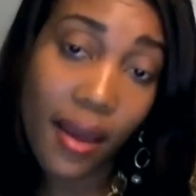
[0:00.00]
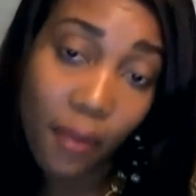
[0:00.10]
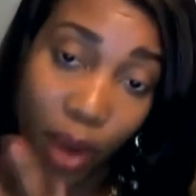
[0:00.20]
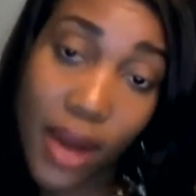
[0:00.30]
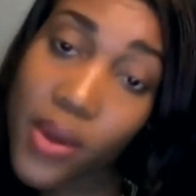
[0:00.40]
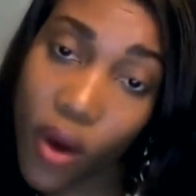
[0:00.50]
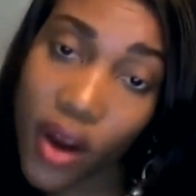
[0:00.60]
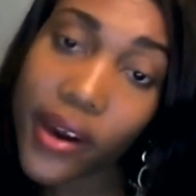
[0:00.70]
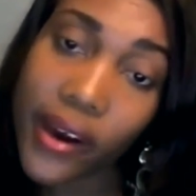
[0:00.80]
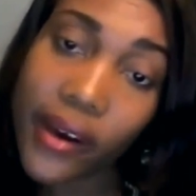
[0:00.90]
bring me
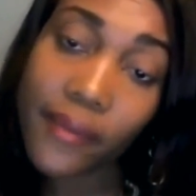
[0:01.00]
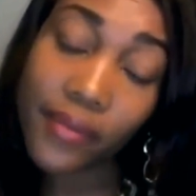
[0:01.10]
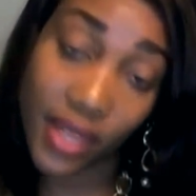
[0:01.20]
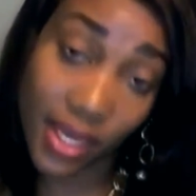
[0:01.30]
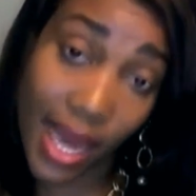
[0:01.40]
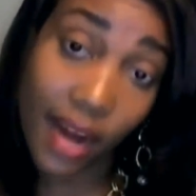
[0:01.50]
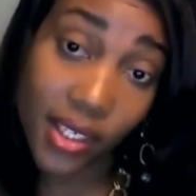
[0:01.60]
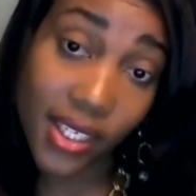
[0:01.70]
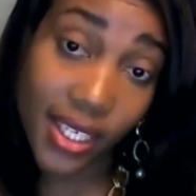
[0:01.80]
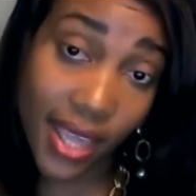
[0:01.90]
water. He's
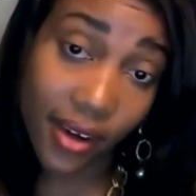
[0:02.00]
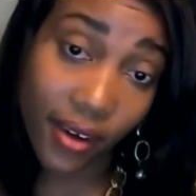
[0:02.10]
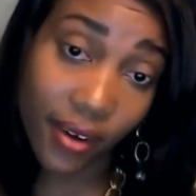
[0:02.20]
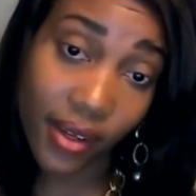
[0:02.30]
another designer.